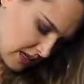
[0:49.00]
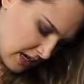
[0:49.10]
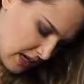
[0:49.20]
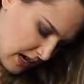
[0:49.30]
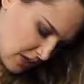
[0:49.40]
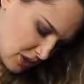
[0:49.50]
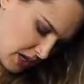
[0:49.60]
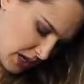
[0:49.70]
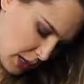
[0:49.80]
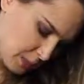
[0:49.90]
as you
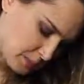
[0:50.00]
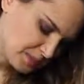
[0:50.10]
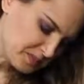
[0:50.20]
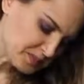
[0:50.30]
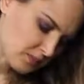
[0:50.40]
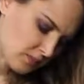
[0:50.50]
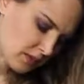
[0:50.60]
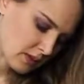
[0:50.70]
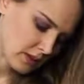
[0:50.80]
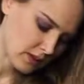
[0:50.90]
can.
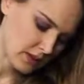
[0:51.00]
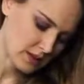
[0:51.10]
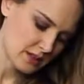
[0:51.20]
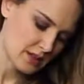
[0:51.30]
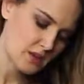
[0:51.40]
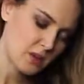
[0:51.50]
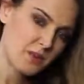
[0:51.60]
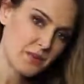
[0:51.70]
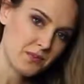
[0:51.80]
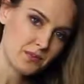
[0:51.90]
And
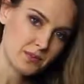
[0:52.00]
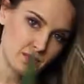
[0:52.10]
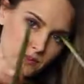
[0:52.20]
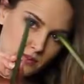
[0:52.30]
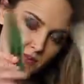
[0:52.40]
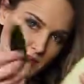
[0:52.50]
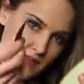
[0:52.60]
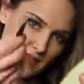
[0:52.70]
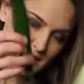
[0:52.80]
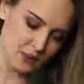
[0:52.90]
so
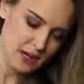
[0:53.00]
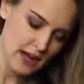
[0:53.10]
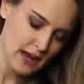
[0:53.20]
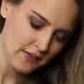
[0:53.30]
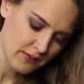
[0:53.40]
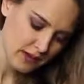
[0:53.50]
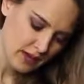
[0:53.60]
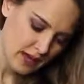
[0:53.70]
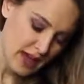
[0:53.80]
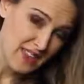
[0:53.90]
that's what I have.
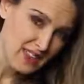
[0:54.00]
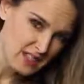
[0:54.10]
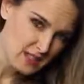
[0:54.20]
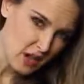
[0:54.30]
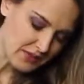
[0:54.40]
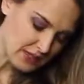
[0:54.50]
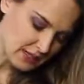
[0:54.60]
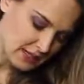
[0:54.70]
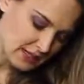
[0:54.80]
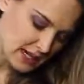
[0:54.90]
And this is obviously
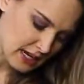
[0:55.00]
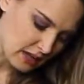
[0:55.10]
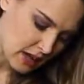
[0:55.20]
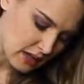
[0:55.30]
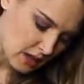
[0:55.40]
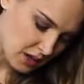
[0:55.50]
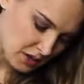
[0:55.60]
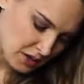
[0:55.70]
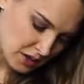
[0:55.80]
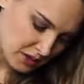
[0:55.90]
gonna take a lot longer
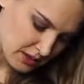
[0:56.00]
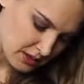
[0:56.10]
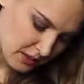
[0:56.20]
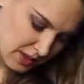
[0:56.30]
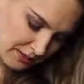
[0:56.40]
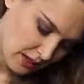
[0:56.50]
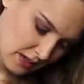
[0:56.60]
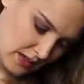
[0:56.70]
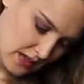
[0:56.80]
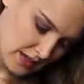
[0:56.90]
to do it this way.
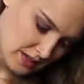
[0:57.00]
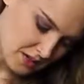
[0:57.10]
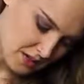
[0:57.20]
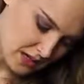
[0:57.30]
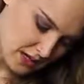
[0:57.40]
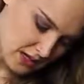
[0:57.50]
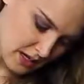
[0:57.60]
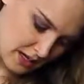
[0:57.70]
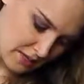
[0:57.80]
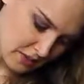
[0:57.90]
And so then
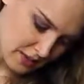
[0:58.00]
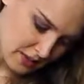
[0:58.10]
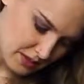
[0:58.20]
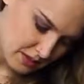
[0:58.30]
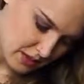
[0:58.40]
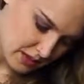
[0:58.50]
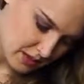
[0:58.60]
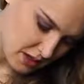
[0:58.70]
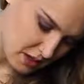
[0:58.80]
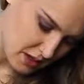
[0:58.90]
I'm going to then
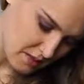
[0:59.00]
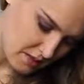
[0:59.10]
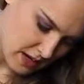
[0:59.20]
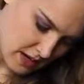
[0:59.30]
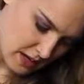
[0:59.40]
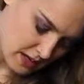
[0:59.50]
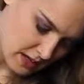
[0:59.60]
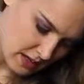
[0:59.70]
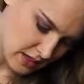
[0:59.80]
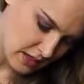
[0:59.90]
go and make
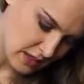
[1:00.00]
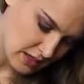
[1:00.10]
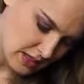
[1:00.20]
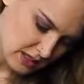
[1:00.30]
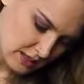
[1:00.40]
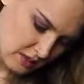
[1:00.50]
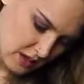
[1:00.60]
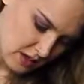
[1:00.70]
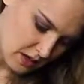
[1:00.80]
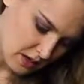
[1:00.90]

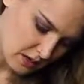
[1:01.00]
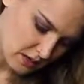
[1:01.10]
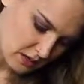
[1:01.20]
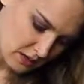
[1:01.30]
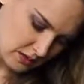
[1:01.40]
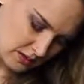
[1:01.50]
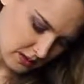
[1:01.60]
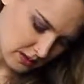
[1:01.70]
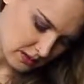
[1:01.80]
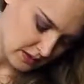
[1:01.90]
small
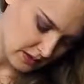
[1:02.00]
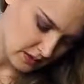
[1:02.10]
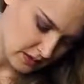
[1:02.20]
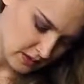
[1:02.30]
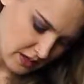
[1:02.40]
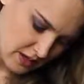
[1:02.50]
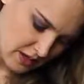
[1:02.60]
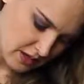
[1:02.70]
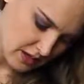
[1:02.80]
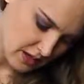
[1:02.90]
little
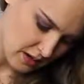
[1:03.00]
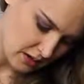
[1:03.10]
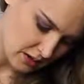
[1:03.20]
narrow